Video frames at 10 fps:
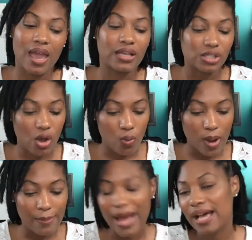And so
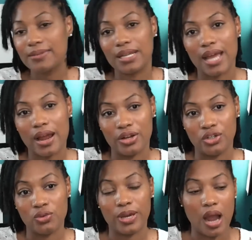what my husband and I are
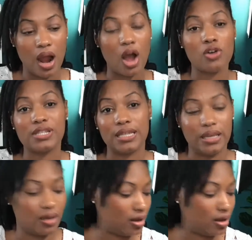doing are hosting,